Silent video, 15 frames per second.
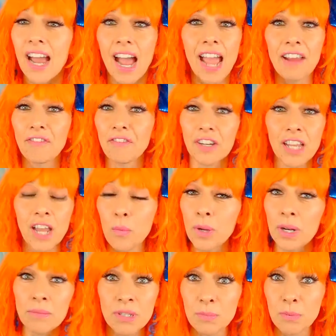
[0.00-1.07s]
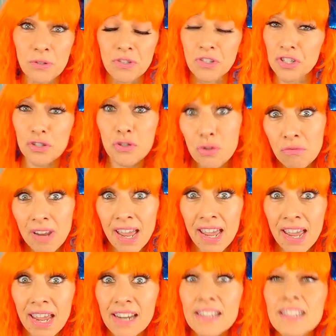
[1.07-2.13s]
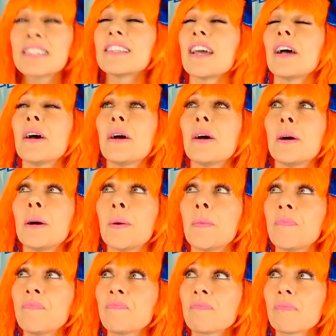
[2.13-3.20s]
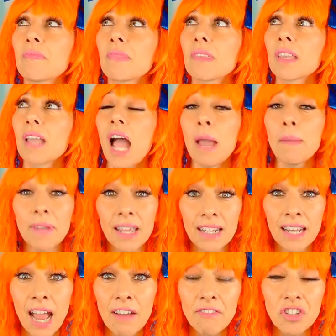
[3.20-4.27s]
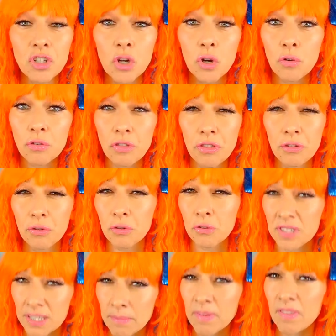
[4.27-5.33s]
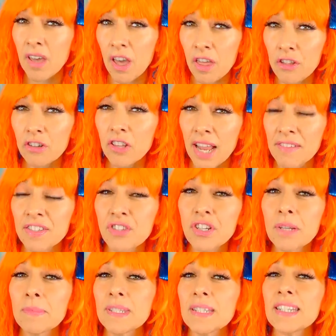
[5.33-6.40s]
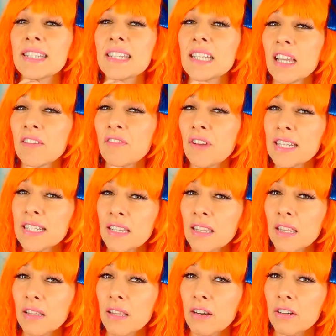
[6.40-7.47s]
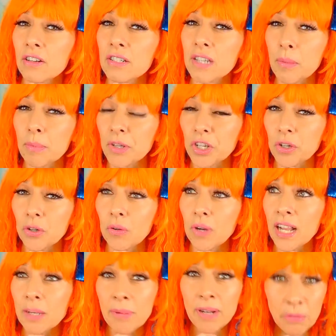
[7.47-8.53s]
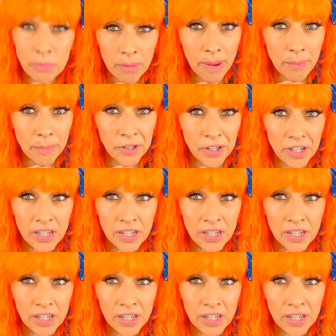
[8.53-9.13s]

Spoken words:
I forget what I'm supposed to do next. I'm going to have to go through some of the other live streams to see if I did the letter W. Anybody remember?